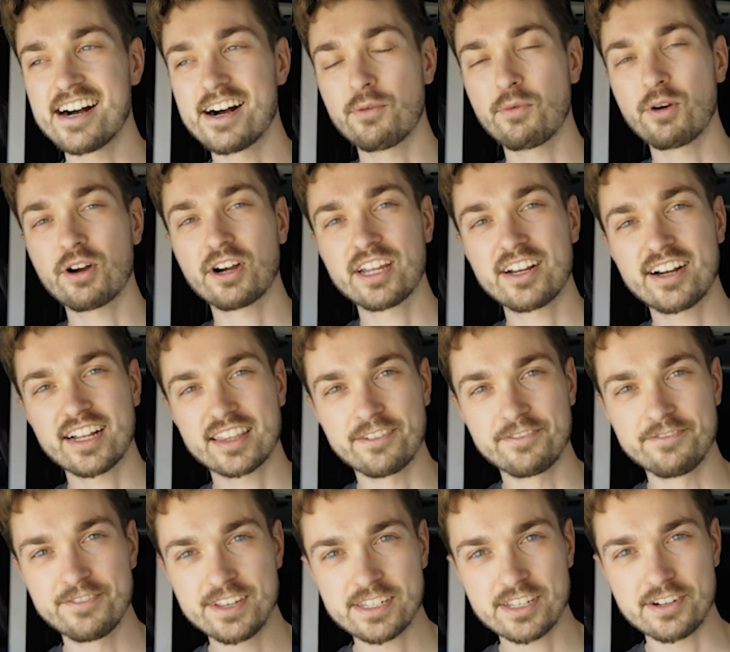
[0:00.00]
We're here at the
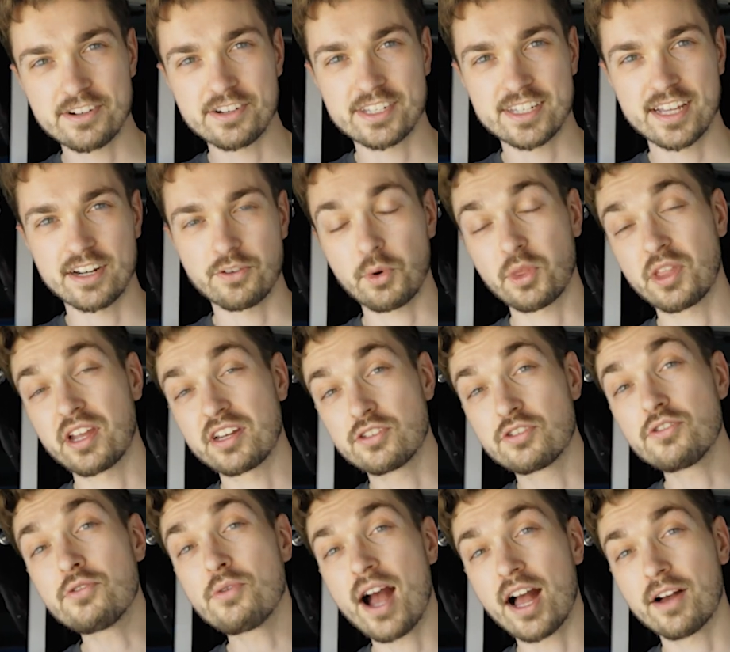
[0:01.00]
visitor center where they
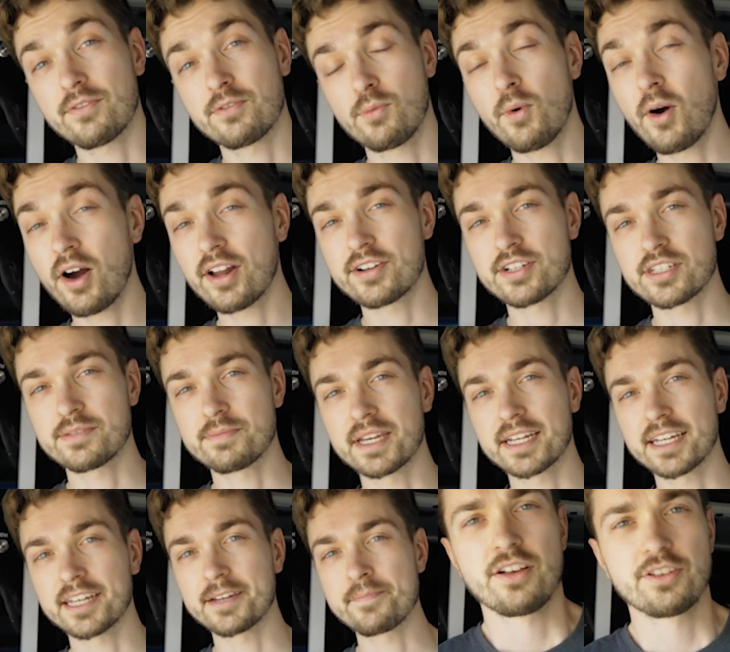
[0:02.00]
do have a water
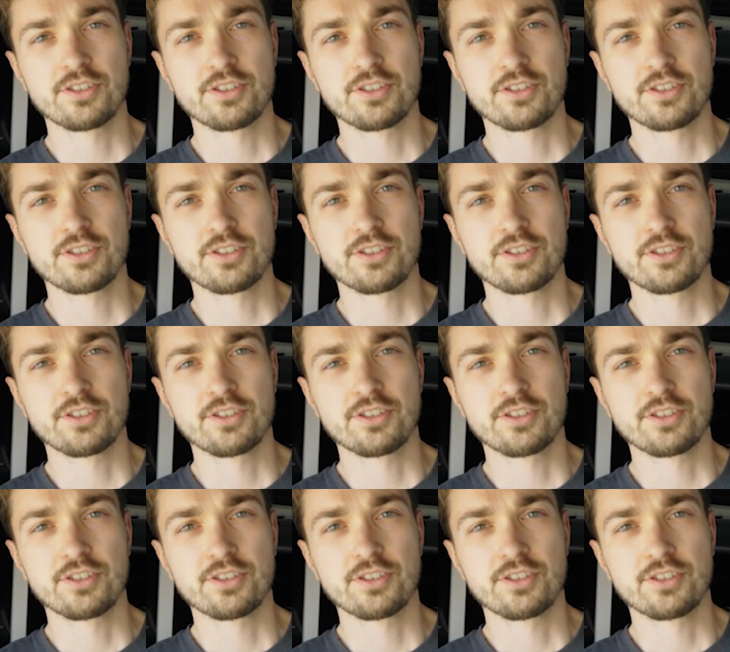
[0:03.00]
spigot.